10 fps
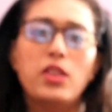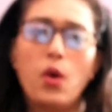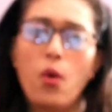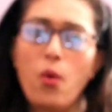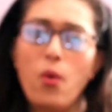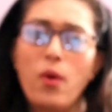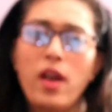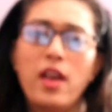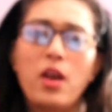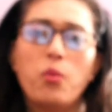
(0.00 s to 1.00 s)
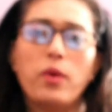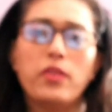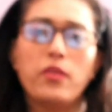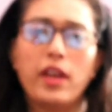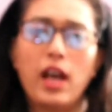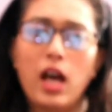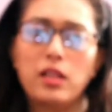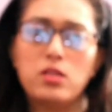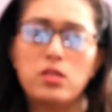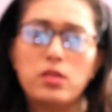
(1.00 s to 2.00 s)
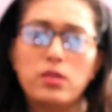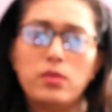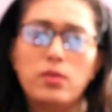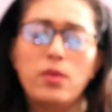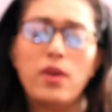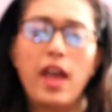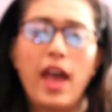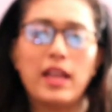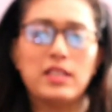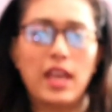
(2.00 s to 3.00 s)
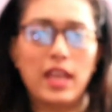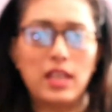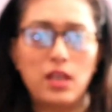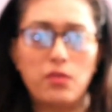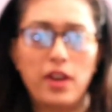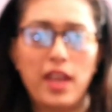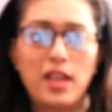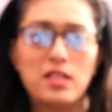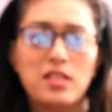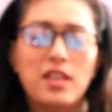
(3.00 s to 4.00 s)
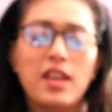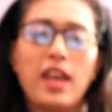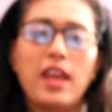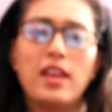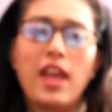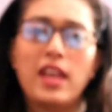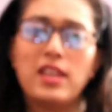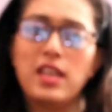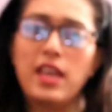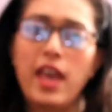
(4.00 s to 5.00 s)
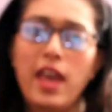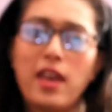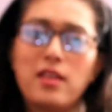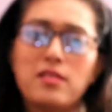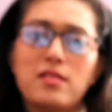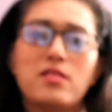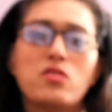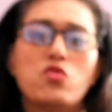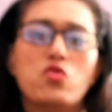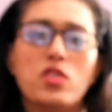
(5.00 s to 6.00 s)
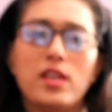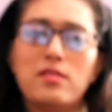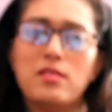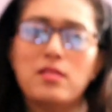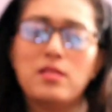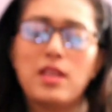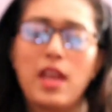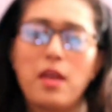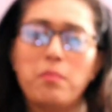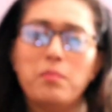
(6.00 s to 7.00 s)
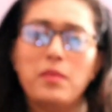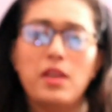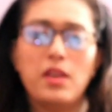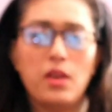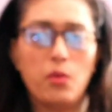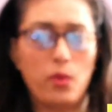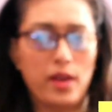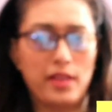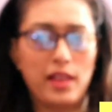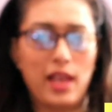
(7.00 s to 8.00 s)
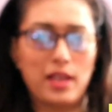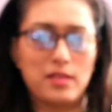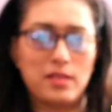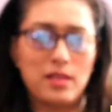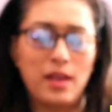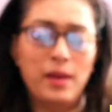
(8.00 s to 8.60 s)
though, with regards to, at any rate, in any case, just the same, nevertheless.